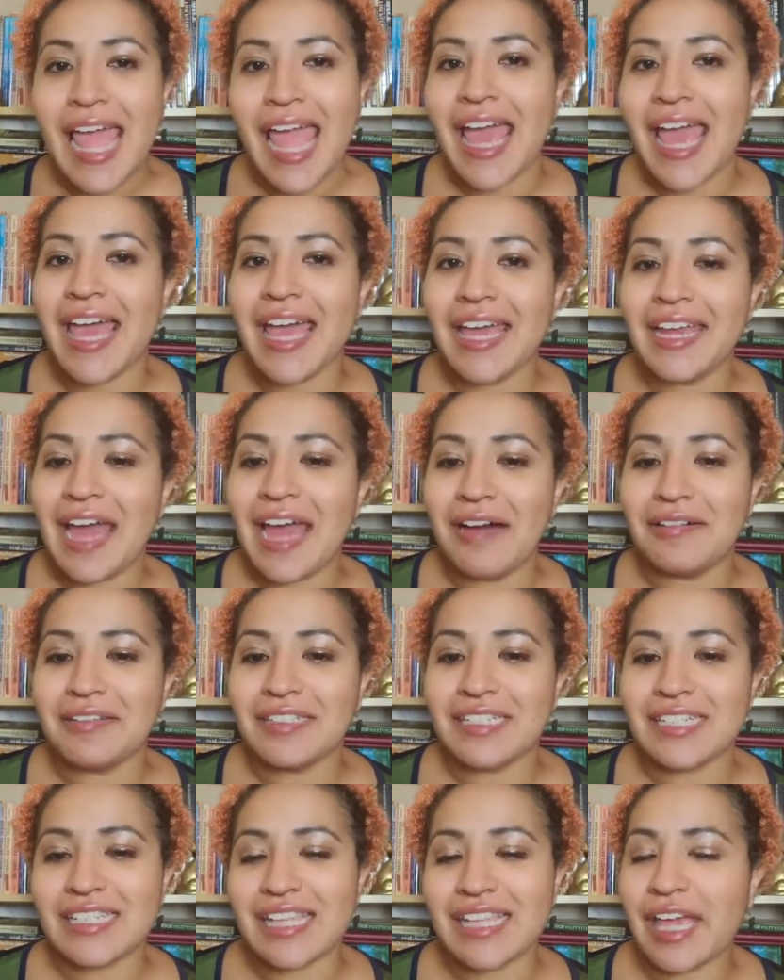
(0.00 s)
And I was
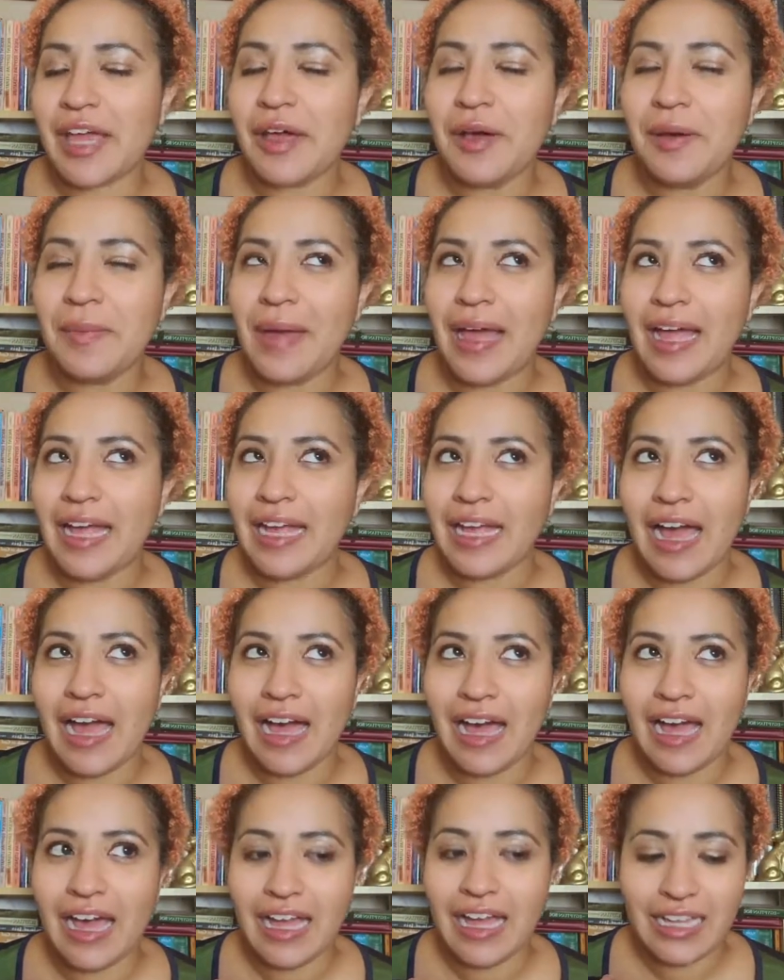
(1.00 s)
just like, oh my
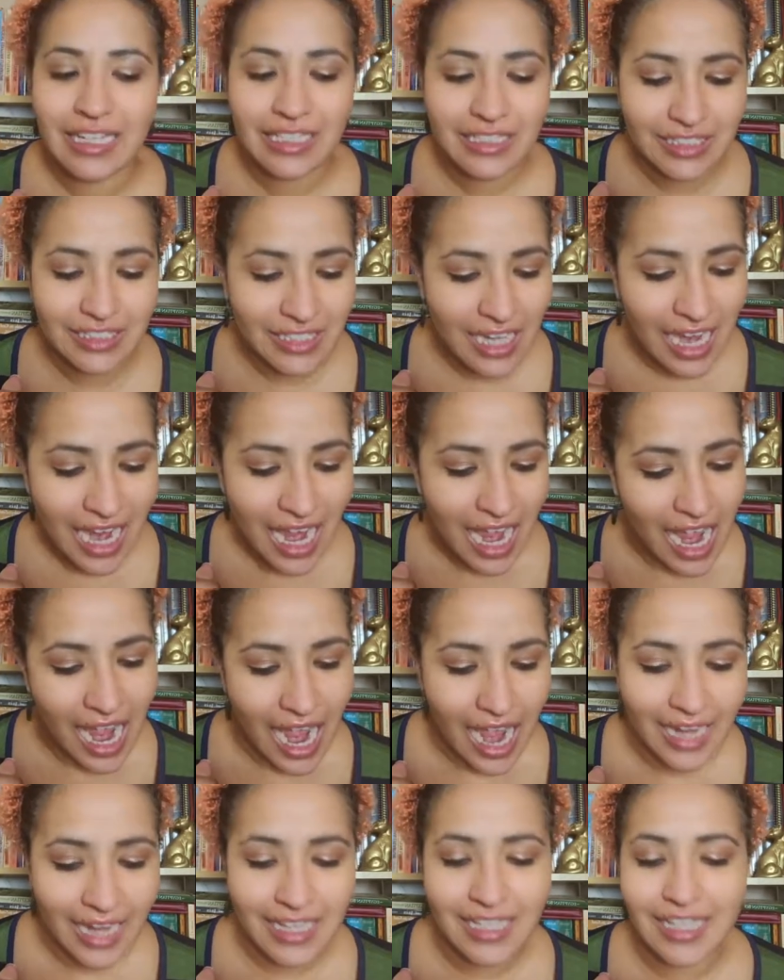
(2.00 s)
gosh,
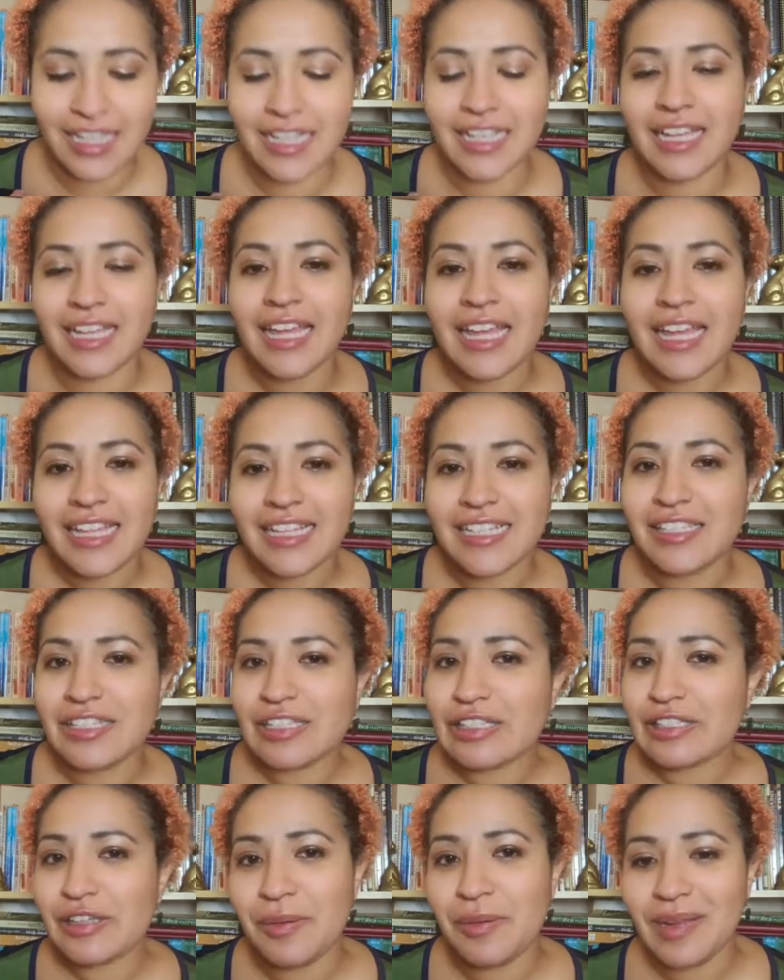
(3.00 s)
I these are
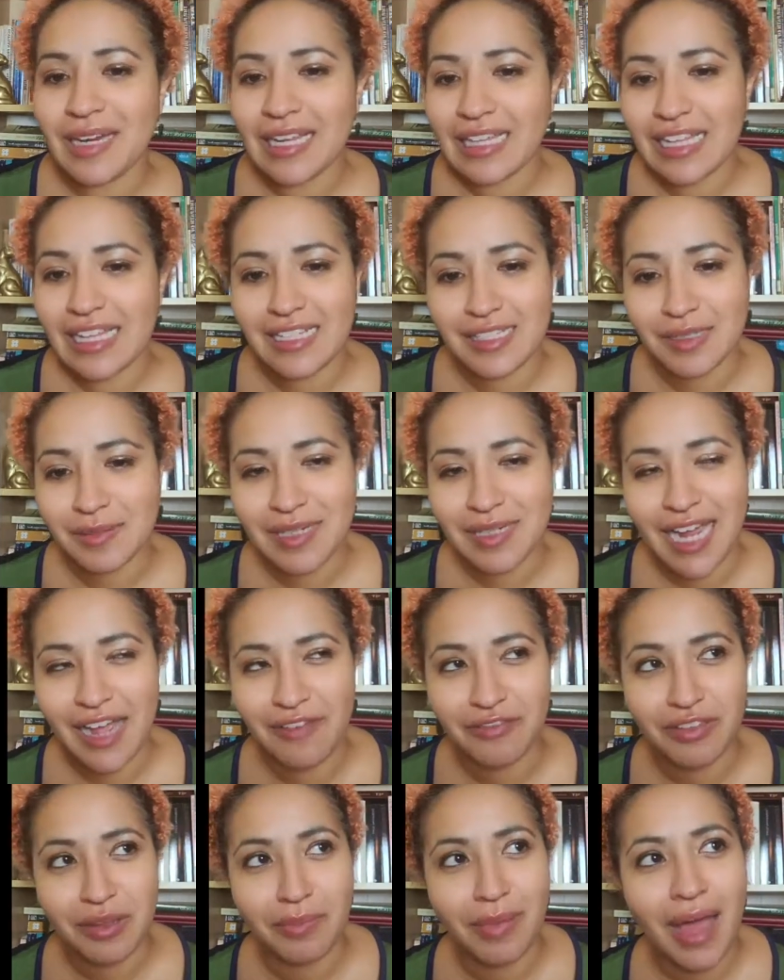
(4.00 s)
so many things I'm gonna
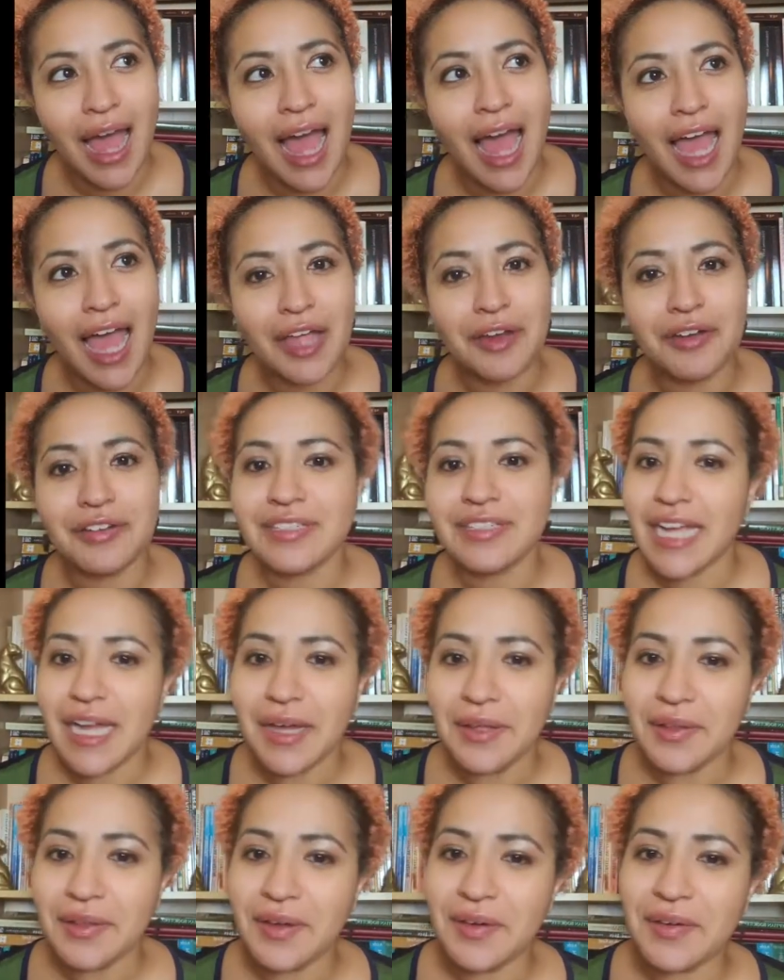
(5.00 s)
have to buy or
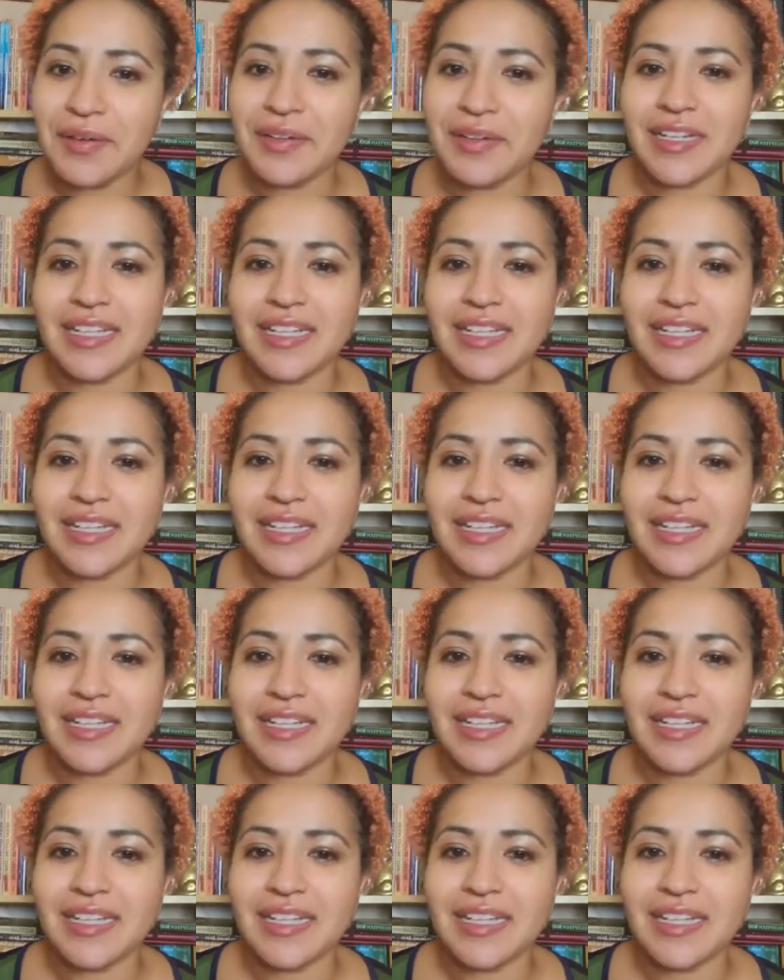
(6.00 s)
download.